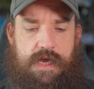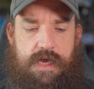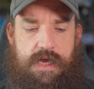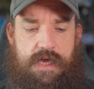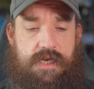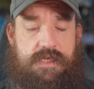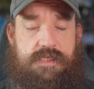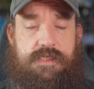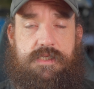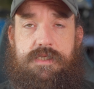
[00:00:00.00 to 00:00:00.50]

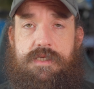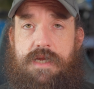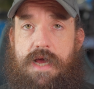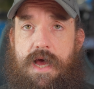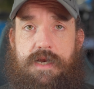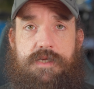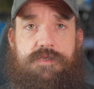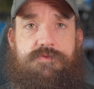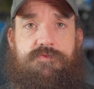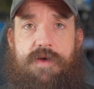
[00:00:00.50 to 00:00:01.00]
It is
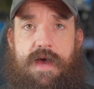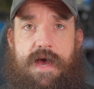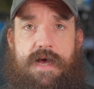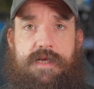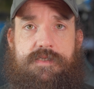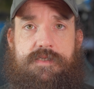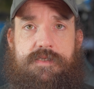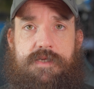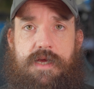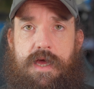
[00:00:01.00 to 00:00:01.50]
not as
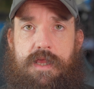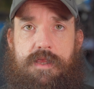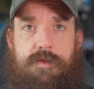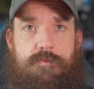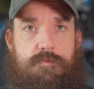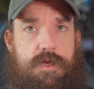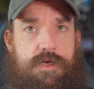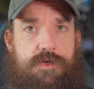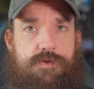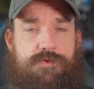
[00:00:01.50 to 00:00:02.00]
fast, and the
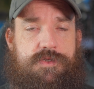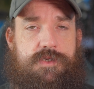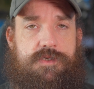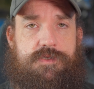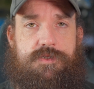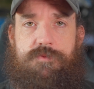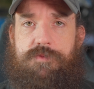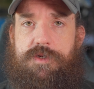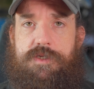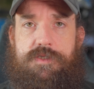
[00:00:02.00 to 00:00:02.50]
menu
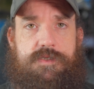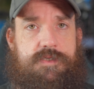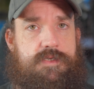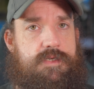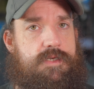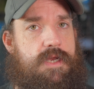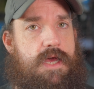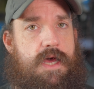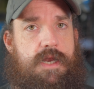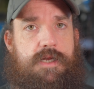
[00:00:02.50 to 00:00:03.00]
system is
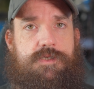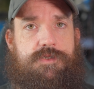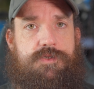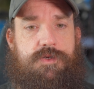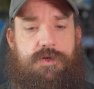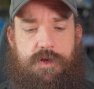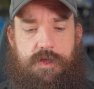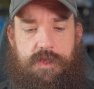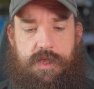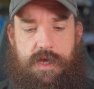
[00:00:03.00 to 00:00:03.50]
not as
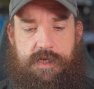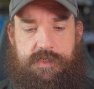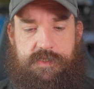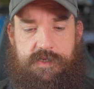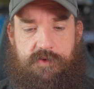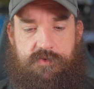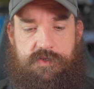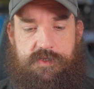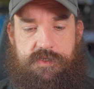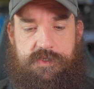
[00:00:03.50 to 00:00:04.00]
good on the A
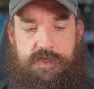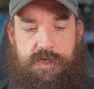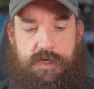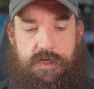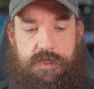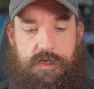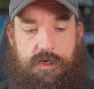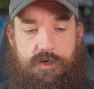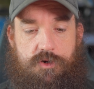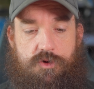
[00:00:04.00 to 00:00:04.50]
seven
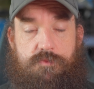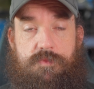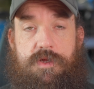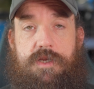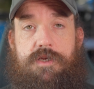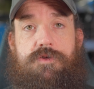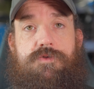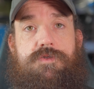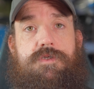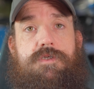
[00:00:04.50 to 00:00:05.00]
C. The new
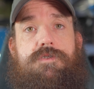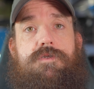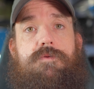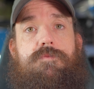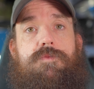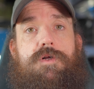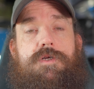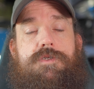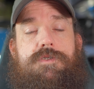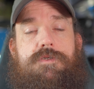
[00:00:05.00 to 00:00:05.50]
menu
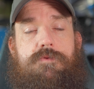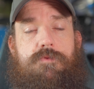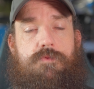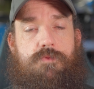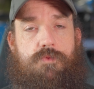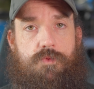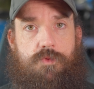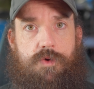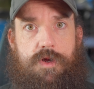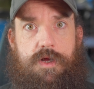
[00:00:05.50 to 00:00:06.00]
system looks
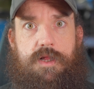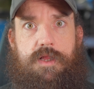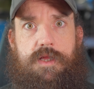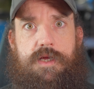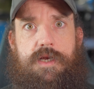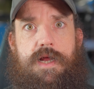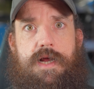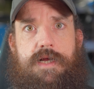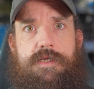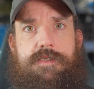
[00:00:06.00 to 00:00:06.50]

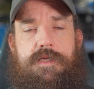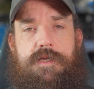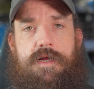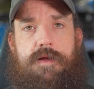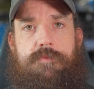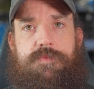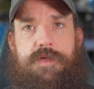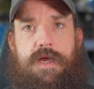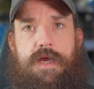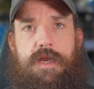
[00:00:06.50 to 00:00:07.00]
really nice and
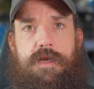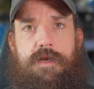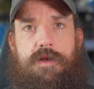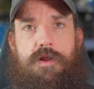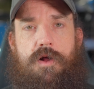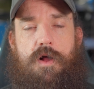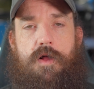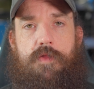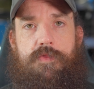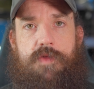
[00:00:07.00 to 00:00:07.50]

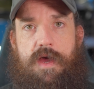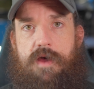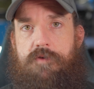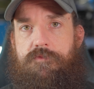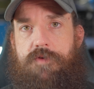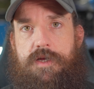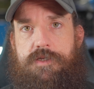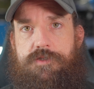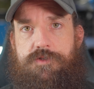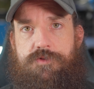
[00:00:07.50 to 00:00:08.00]
updated on the
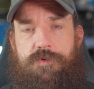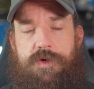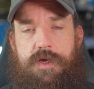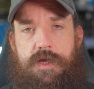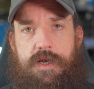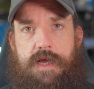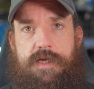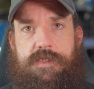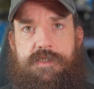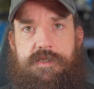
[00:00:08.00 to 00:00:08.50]
F X
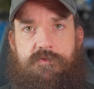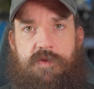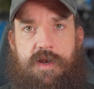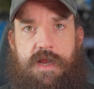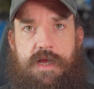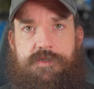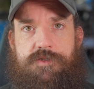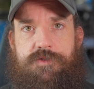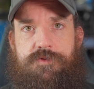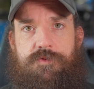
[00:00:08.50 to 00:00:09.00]
three and A seven
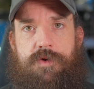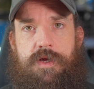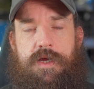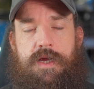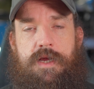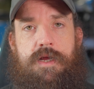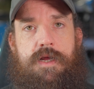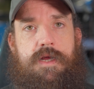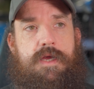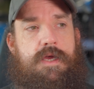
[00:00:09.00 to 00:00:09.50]
S
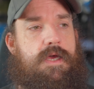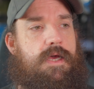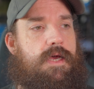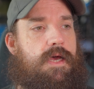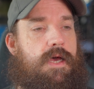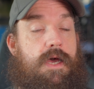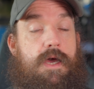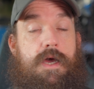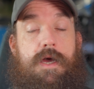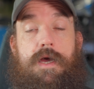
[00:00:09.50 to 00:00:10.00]
three,
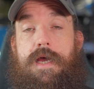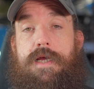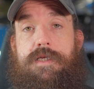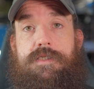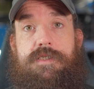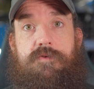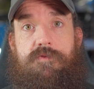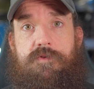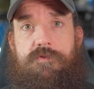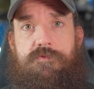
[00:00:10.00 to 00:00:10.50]
uh, A
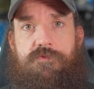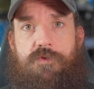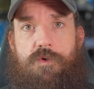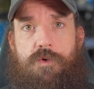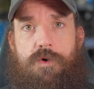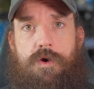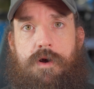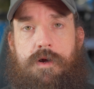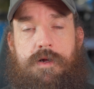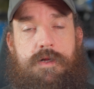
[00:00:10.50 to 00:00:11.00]
seven
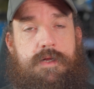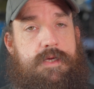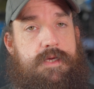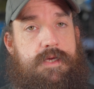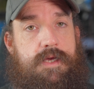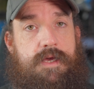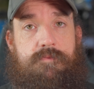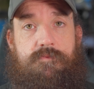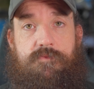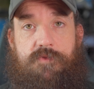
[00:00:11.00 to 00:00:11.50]
four.
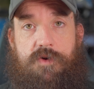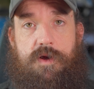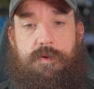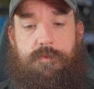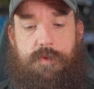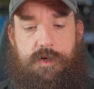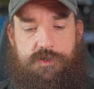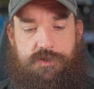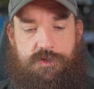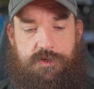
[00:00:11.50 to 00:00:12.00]
I'm very
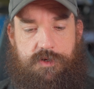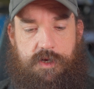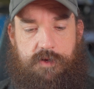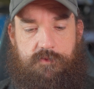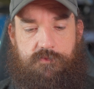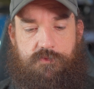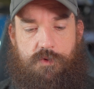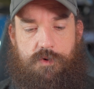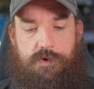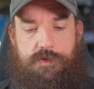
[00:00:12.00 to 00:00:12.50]
much
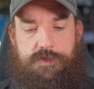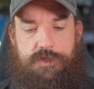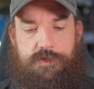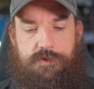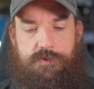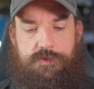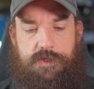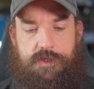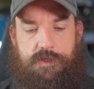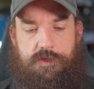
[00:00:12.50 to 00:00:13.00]
looking forward to
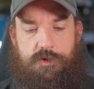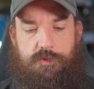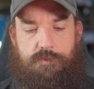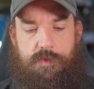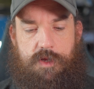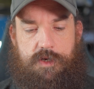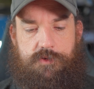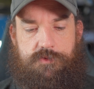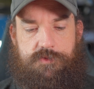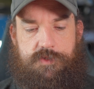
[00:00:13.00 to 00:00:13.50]
using the new
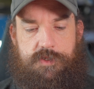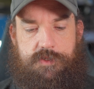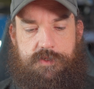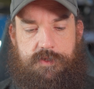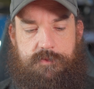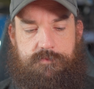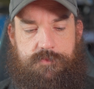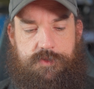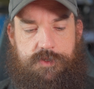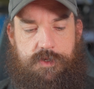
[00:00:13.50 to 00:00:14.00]
menu
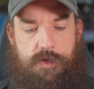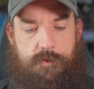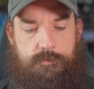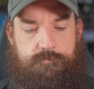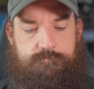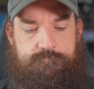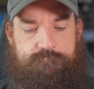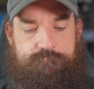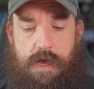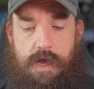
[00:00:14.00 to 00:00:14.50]
system.
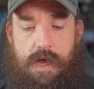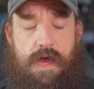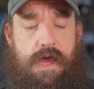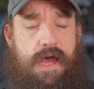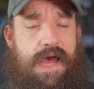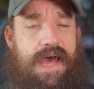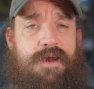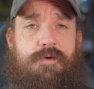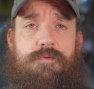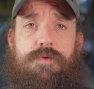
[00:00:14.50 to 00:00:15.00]
So
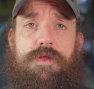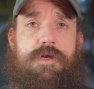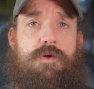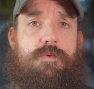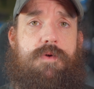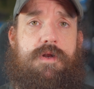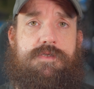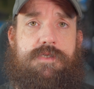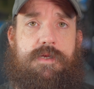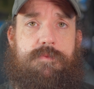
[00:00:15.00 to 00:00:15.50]
uh, I don't really
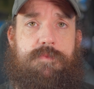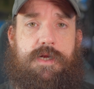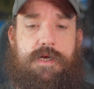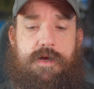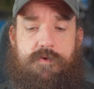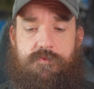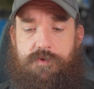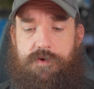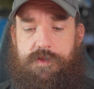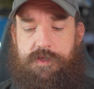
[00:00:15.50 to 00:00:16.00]
know what else I'm going to
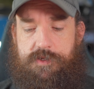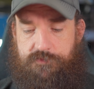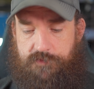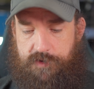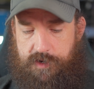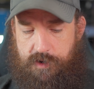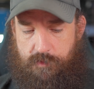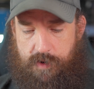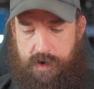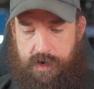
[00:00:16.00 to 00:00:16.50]
cover in this
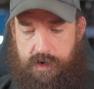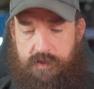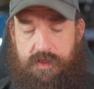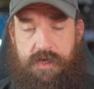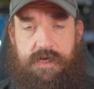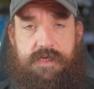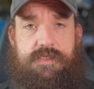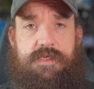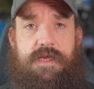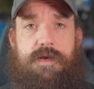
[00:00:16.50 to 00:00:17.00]
video right now.
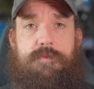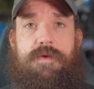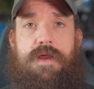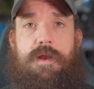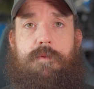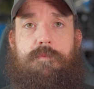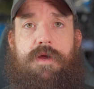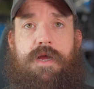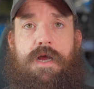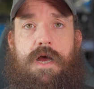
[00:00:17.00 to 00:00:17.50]
Like I said, I'm
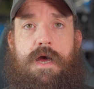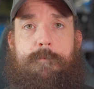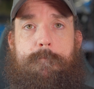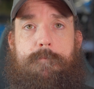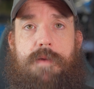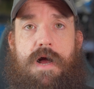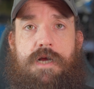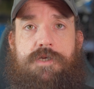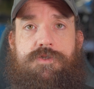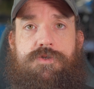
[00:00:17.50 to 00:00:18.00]
not a big
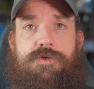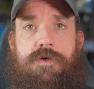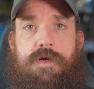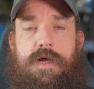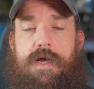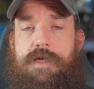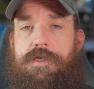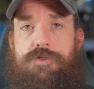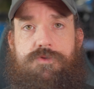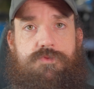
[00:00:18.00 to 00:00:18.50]

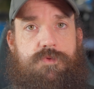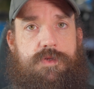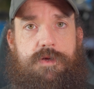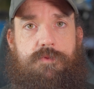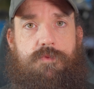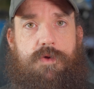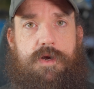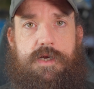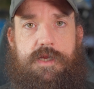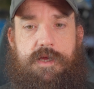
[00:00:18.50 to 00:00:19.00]
unboxer. I just
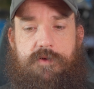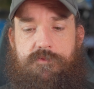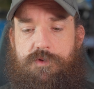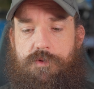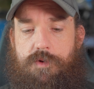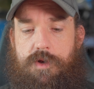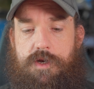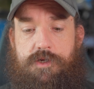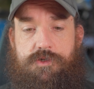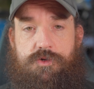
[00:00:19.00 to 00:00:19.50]
really wanted to give
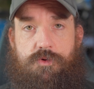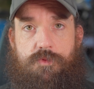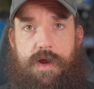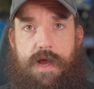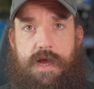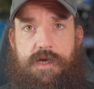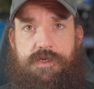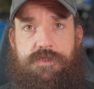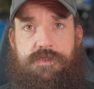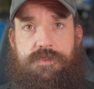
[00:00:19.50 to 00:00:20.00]
you initial
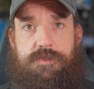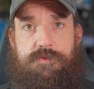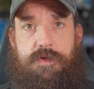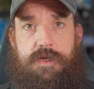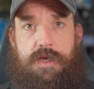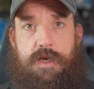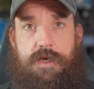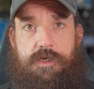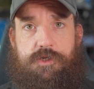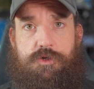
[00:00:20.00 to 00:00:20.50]
reactions,
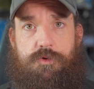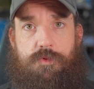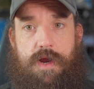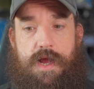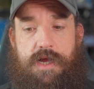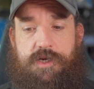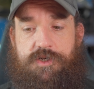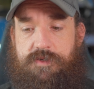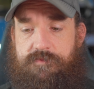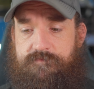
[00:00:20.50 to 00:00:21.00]
but initial
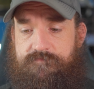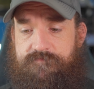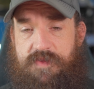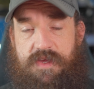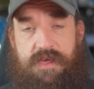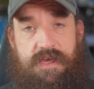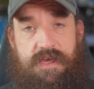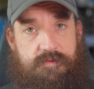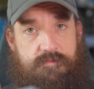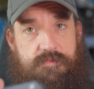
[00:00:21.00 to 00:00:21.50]
reaction,
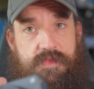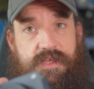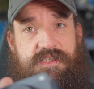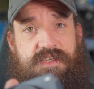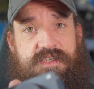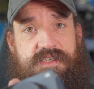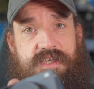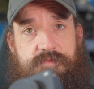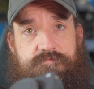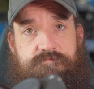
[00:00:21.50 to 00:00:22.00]

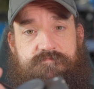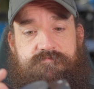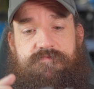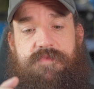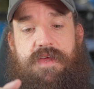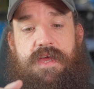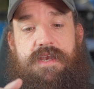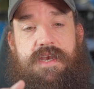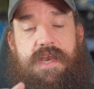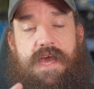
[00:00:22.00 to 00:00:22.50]
this is a,
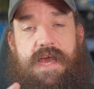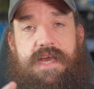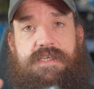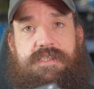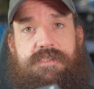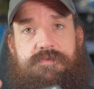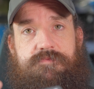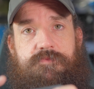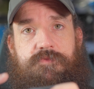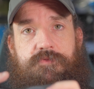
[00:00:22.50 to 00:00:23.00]
a
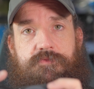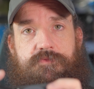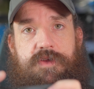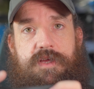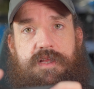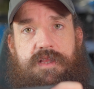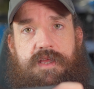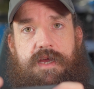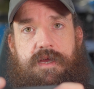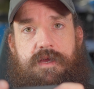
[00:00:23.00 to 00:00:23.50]
nice
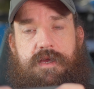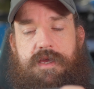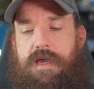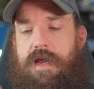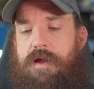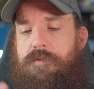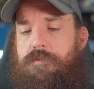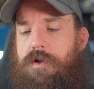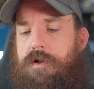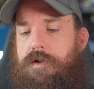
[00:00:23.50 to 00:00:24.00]
feeling
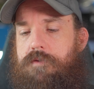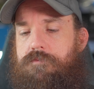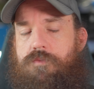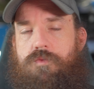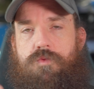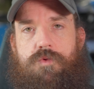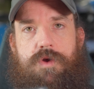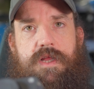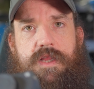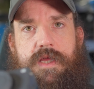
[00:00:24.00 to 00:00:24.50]
camera,
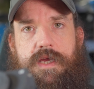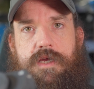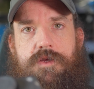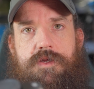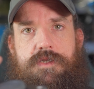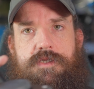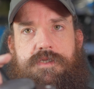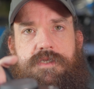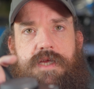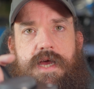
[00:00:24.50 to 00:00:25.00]
really
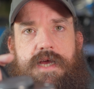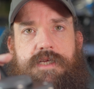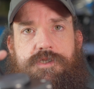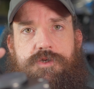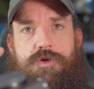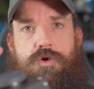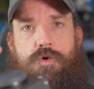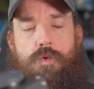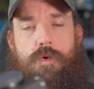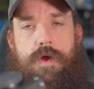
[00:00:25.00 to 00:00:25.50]
good size
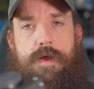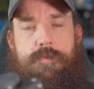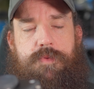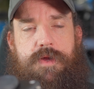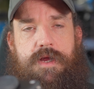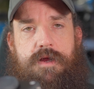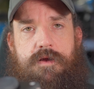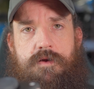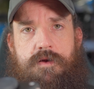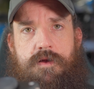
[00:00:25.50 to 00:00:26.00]
grip
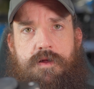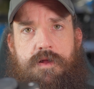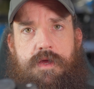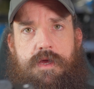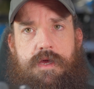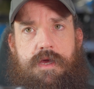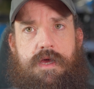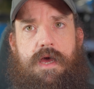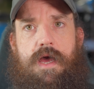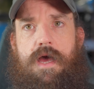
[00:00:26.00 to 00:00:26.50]
here.
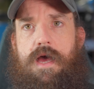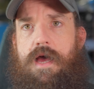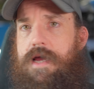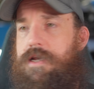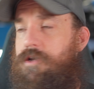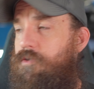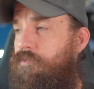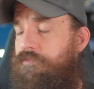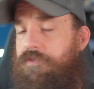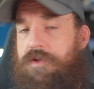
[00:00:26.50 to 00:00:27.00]
Uh,
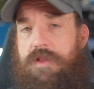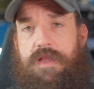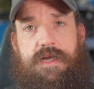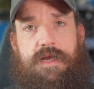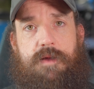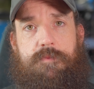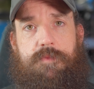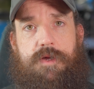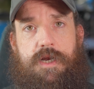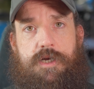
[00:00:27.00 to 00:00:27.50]
I don't feel
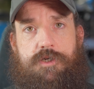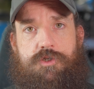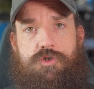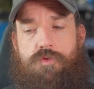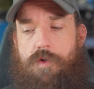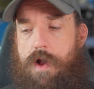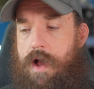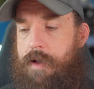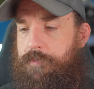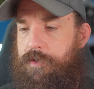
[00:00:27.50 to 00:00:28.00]
like I'm going to
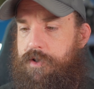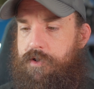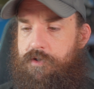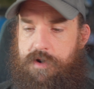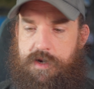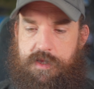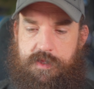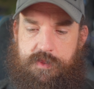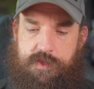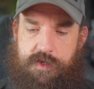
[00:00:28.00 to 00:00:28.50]
drop it
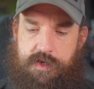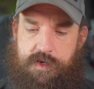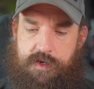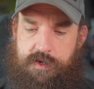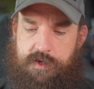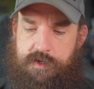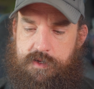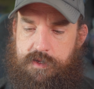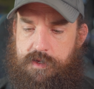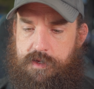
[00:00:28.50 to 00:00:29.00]
or
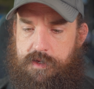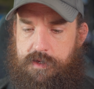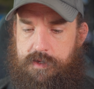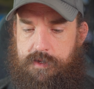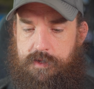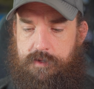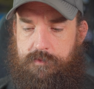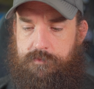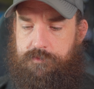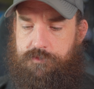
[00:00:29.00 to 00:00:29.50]
anything.
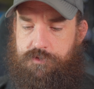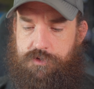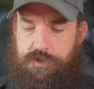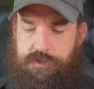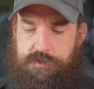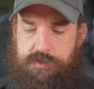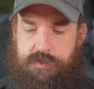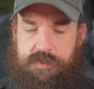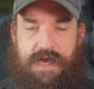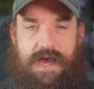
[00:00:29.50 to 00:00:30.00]

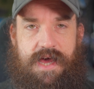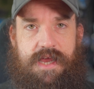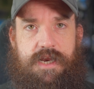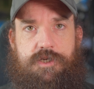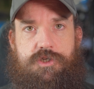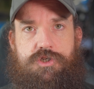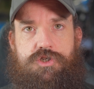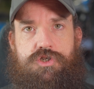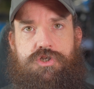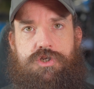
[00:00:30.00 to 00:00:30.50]
Just kind
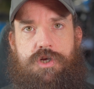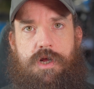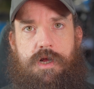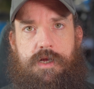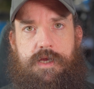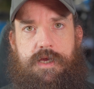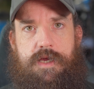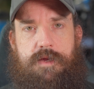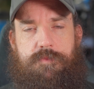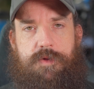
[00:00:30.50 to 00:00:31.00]
of
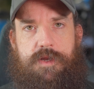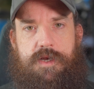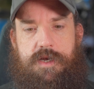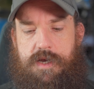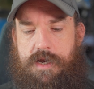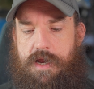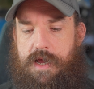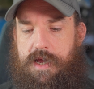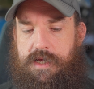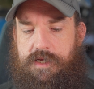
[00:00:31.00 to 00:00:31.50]
chunky, but
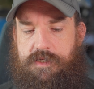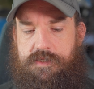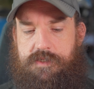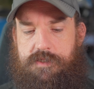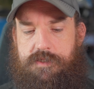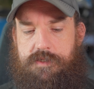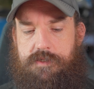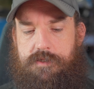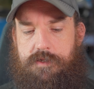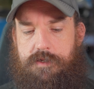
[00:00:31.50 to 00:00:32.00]

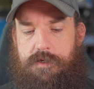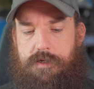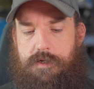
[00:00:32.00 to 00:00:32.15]
nice.